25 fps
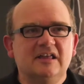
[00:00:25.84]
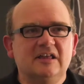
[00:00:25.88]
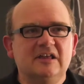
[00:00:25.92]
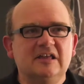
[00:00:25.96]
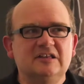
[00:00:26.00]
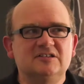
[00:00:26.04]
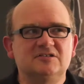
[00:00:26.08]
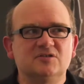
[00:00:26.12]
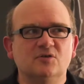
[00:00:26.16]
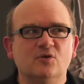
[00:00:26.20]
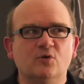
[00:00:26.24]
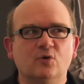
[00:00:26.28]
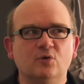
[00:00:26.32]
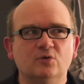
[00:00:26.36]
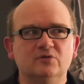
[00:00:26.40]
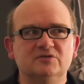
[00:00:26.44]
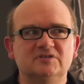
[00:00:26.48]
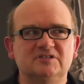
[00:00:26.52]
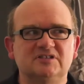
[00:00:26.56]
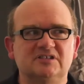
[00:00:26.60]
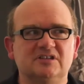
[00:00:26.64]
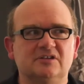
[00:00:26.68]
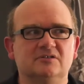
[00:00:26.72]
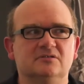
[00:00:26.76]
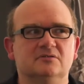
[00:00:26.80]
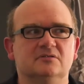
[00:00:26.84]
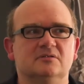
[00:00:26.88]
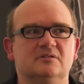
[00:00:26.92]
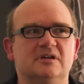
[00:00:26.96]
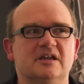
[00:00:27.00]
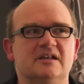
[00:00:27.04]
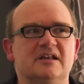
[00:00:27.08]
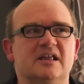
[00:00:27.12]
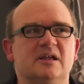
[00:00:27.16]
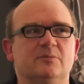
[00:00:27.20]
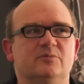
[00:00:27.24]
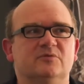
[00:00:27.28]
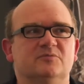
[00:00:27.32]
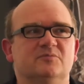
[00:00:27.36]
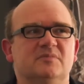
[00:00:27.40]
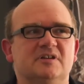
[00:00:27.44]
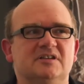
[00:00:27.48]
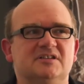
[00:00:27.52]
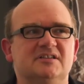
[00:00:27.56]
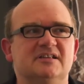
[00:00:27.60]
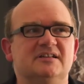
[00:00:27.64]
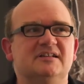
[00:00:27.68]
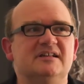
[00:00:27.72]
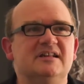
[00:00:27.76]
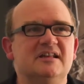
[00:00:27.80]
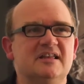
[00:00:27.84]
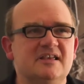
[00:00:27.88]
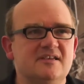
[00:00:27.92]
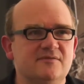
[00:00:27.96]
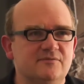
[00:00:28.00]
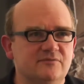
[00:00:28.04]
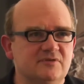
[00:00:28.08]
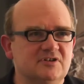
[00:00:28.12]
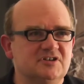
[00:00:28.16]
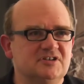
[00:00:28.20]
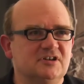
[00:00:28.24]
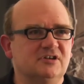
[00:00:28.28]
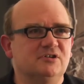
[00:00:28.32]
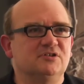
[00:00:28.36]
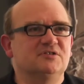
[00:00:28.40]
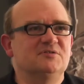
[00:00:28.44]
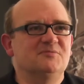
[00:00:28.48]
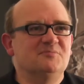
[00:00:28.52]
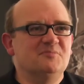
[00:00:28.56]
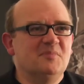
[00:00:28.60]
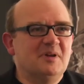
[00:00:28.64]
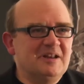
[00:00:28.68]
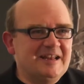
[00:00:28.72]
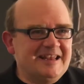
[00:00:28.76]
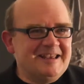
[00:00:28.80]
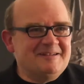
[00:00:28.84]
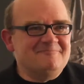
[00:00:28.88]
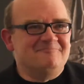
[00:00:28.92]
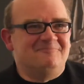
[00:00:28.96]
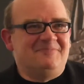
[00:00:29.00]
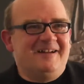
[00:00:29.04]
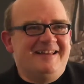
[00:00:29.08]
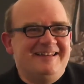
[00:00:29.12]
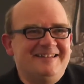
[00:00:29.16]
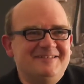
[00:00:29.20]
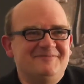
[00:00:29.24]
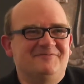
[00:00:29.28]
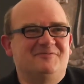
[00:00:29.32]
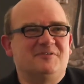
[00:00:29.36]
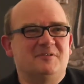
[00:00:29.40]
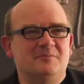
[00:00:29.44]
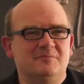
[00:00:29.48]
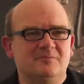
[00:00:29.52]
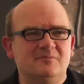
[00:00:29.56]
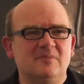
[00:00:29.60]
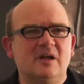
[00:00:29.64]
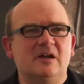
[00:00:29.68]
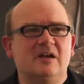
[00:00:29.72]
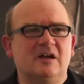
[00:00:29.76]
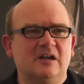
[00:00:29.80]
It's also enabled me to leverage a lot of money from,